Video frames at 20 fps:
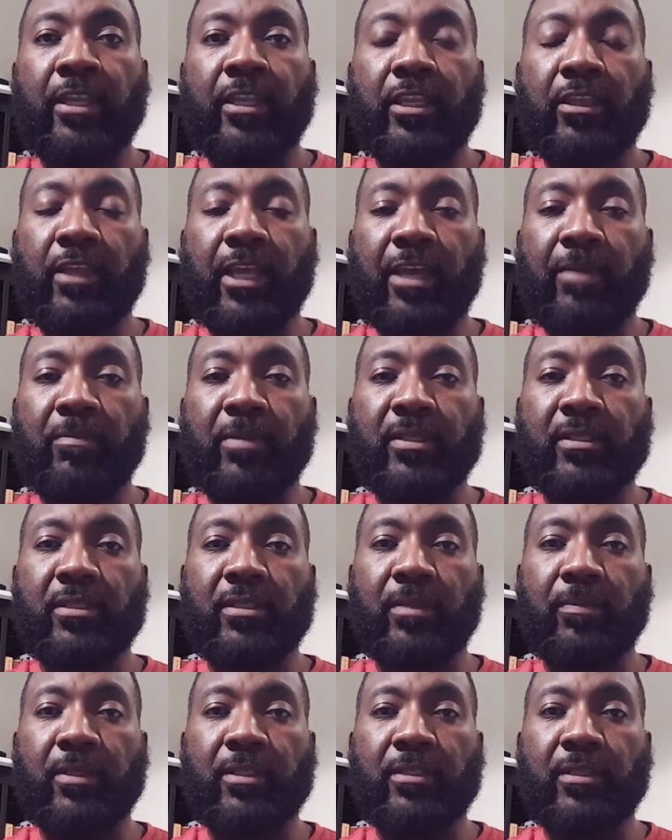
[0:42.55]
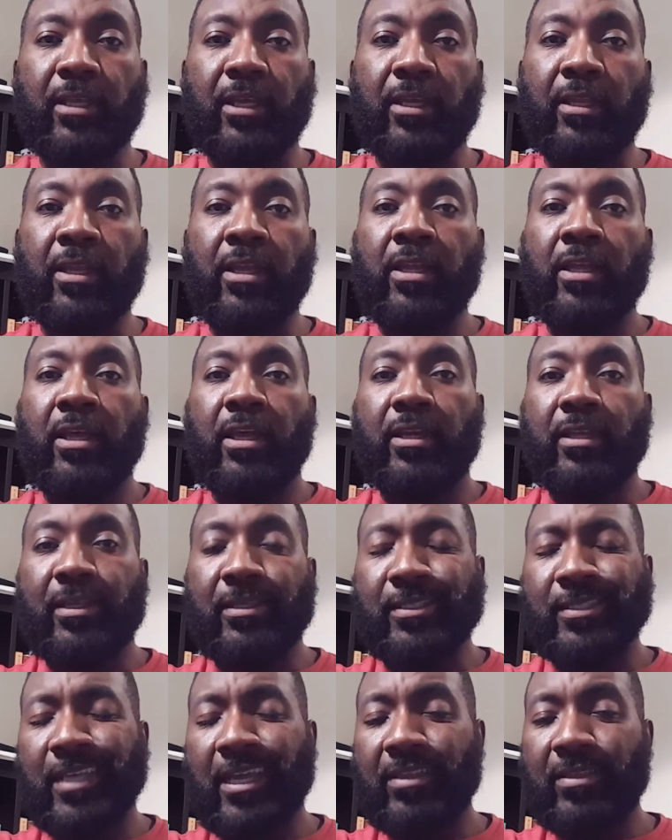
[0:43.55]
You have Mississippi State.
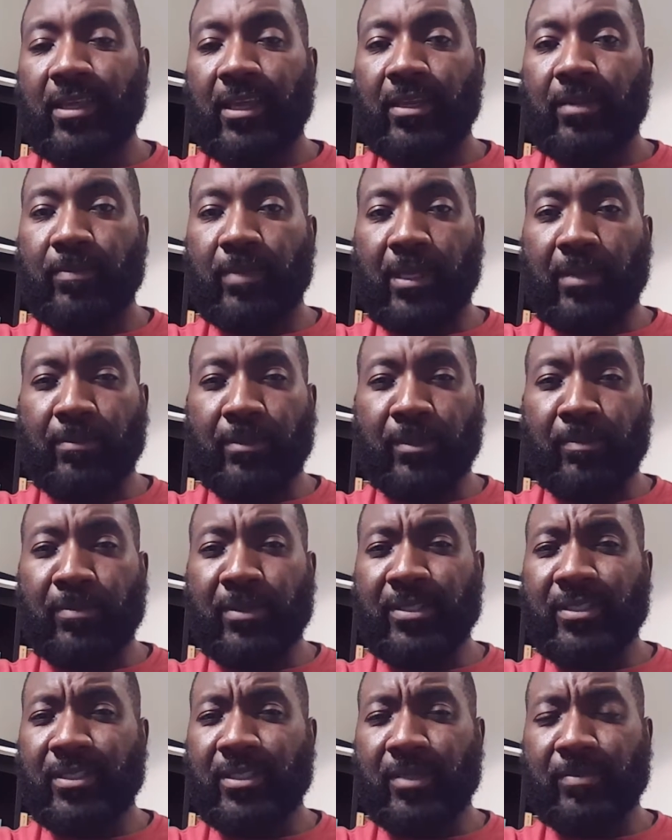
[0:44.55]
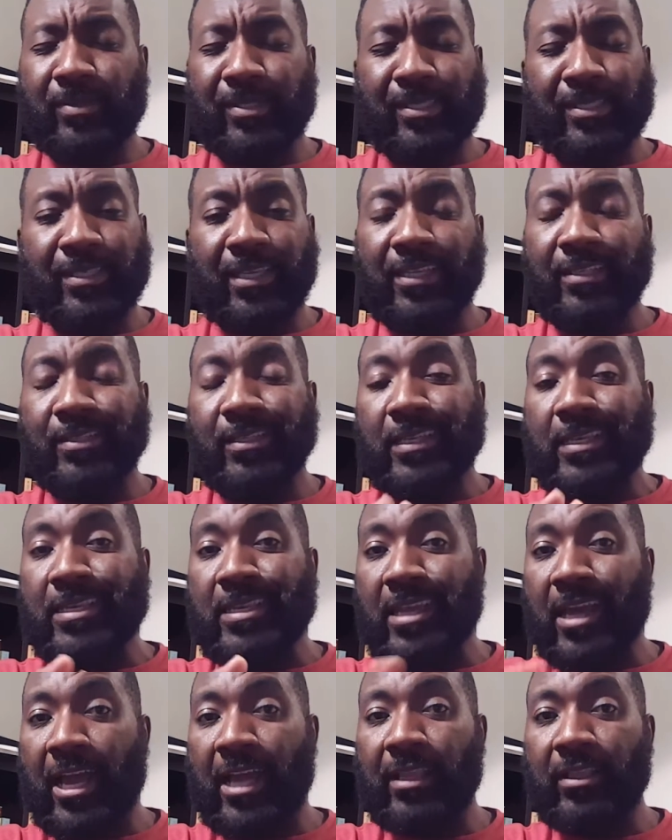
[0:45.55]
Against South Alabama, Mississippi State did
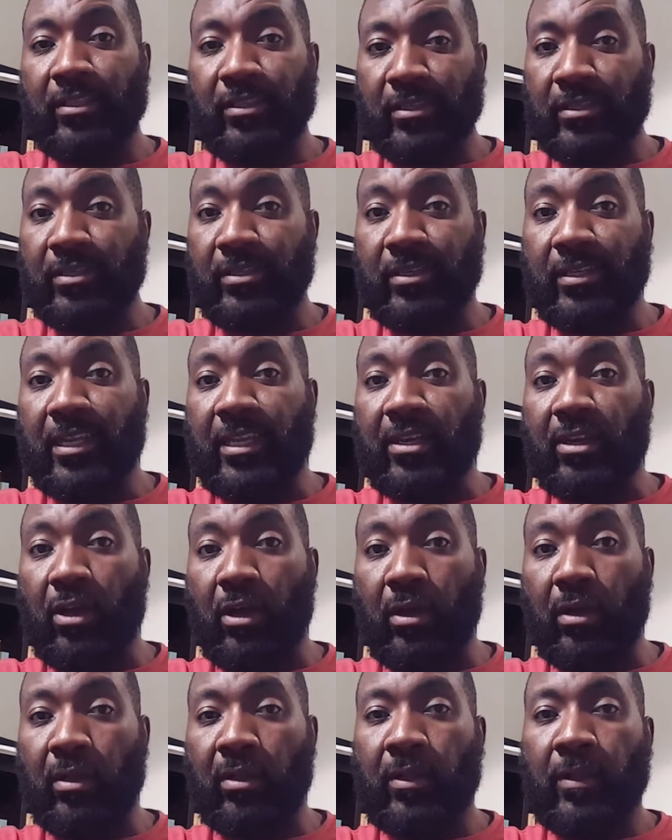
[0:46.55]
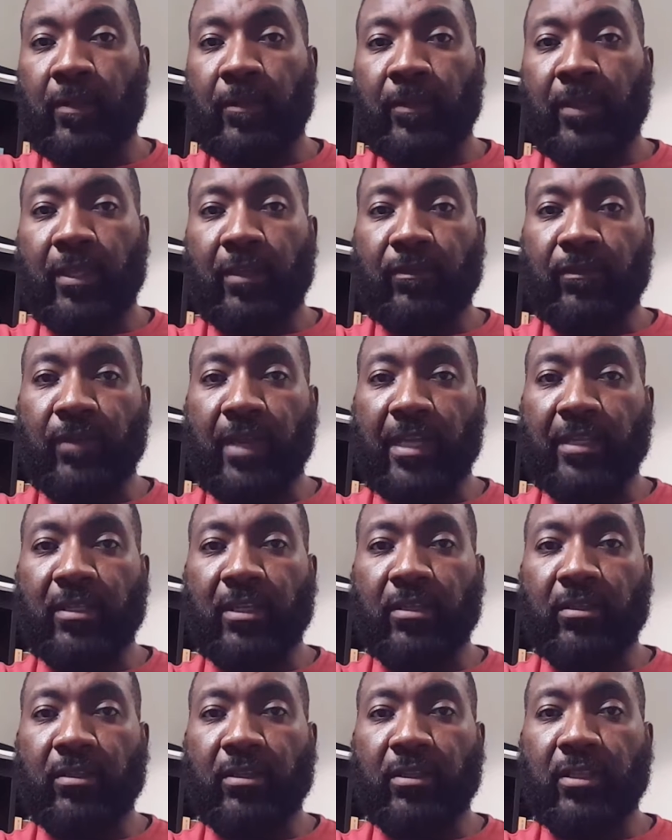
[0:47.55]
not look good at all. In fact,
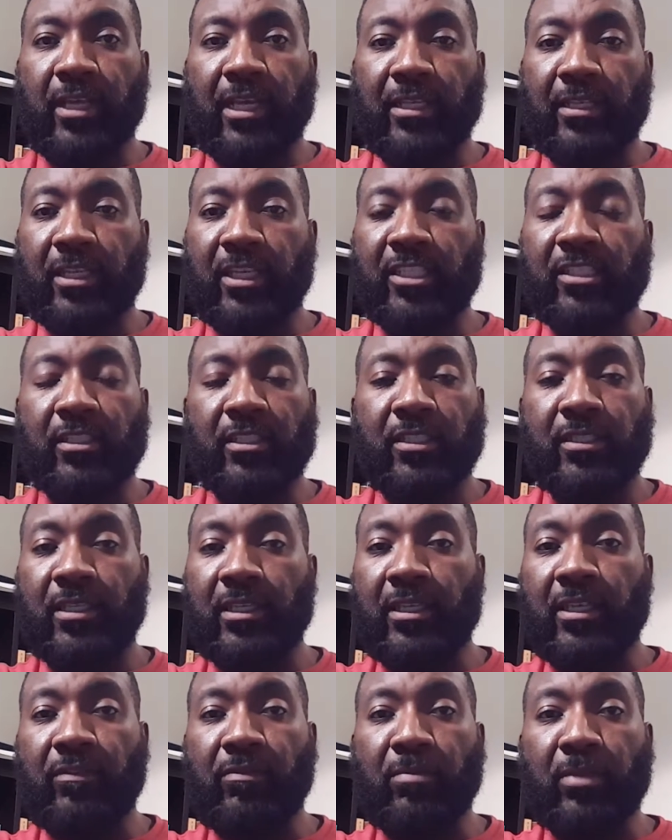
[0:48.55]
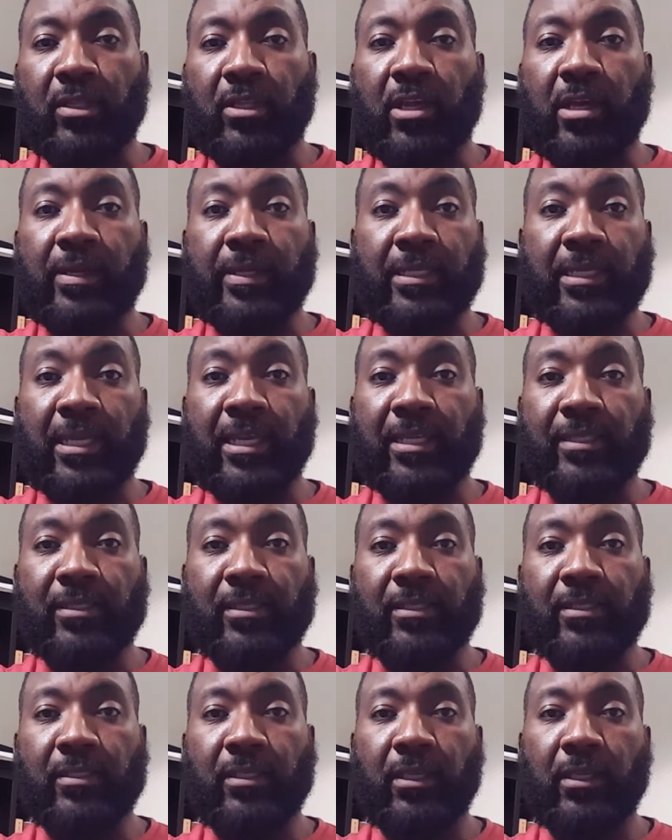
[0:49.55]
they looked like they just didn't even belong in the
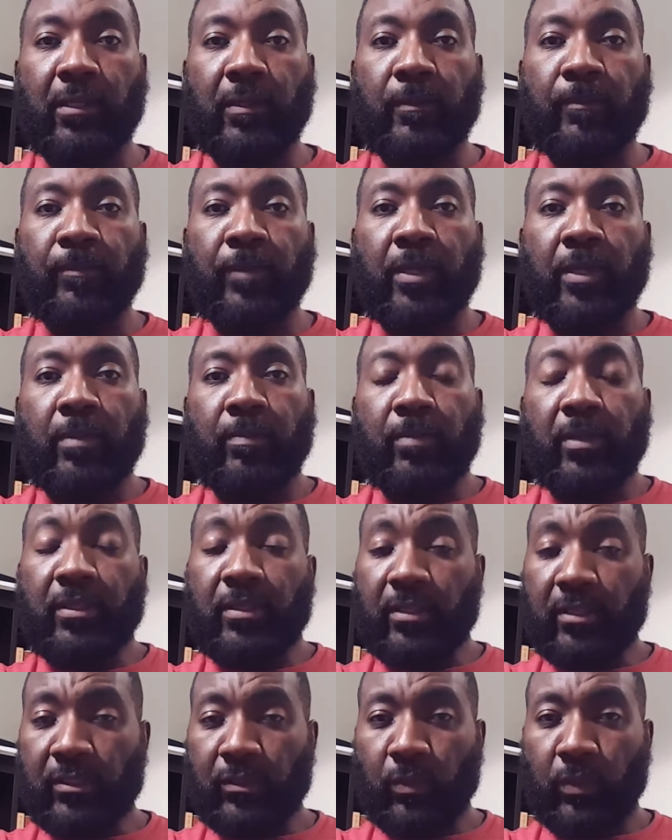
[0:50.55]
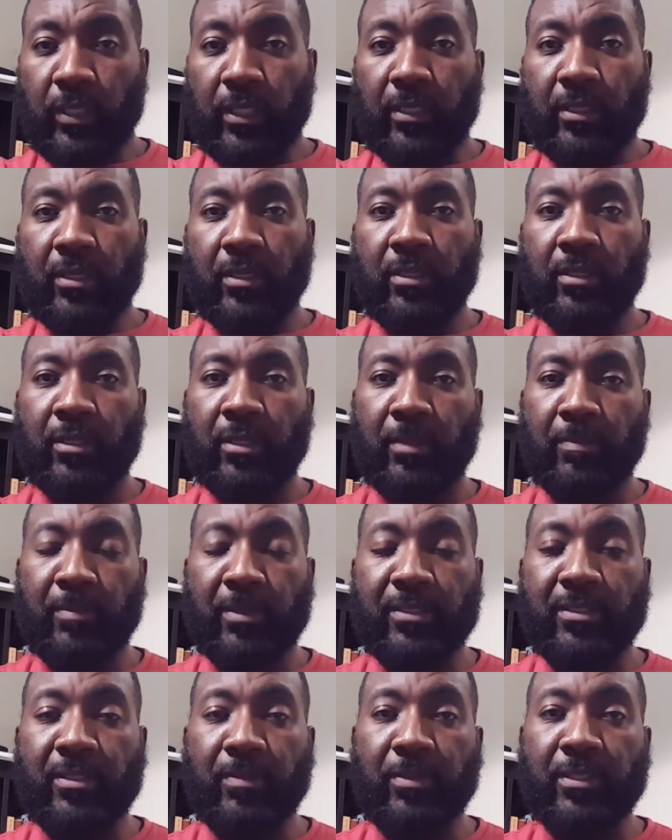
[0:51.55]
SEC. But this week,
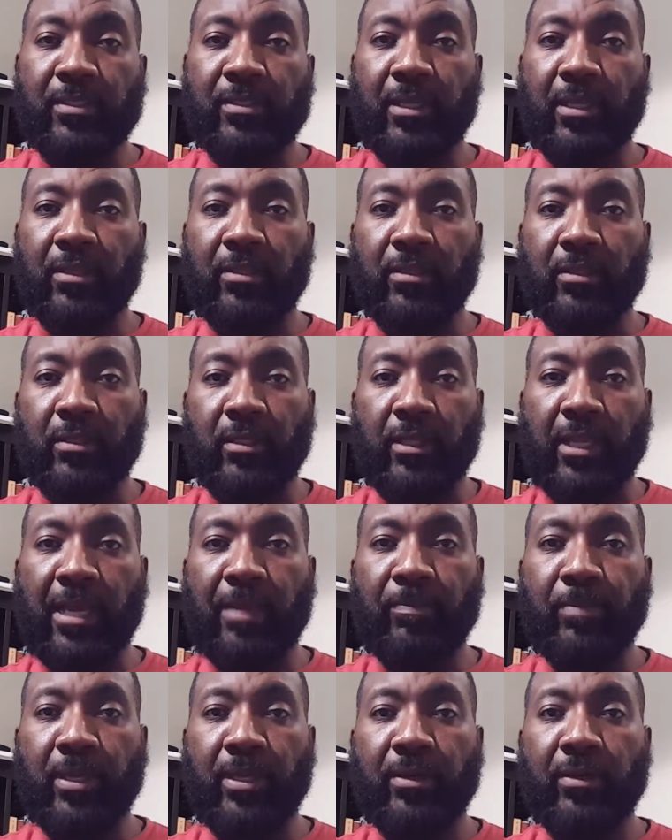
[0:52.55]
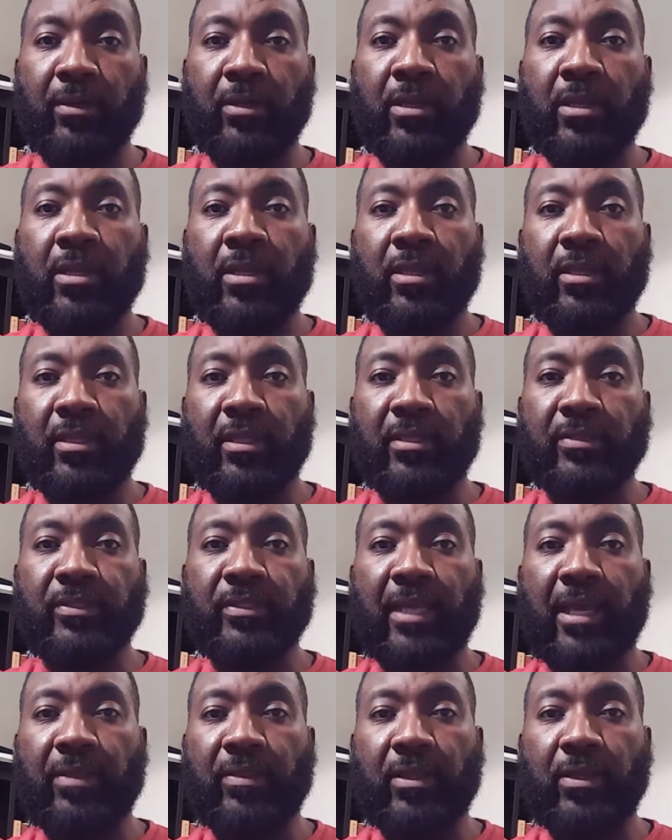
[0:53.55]
Mississippi State looked a lot better against
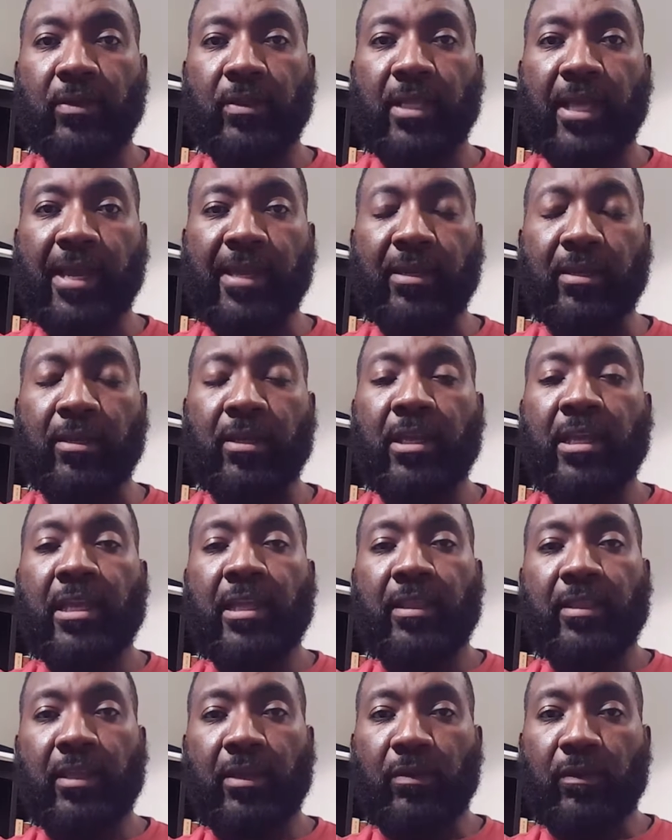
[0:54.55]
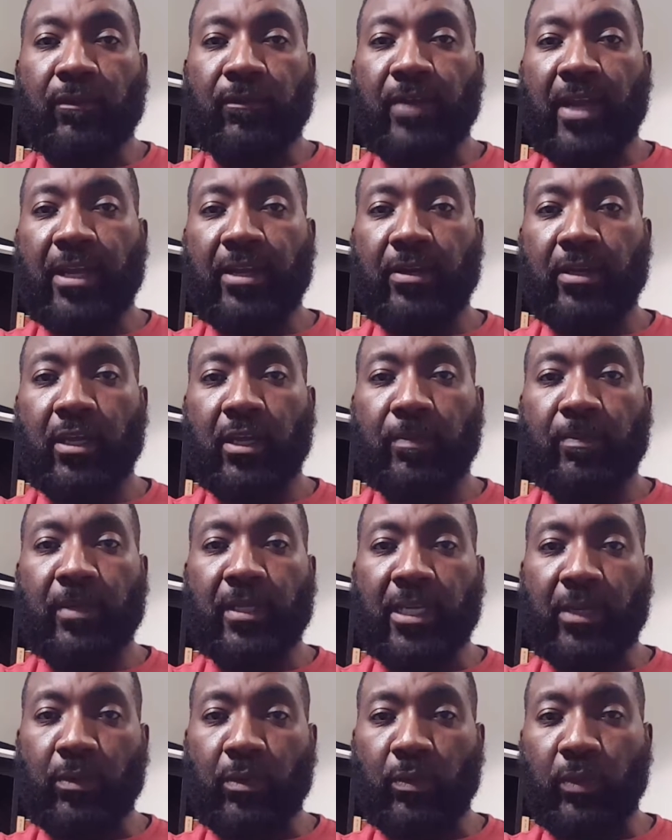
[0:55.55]
South Carolina. They were fired up
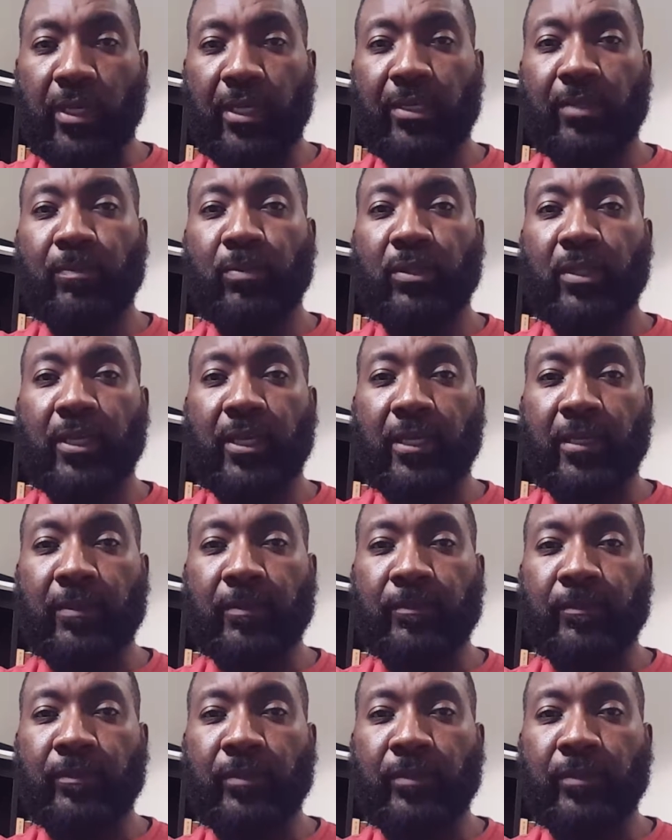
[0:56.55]
and they were ready to play.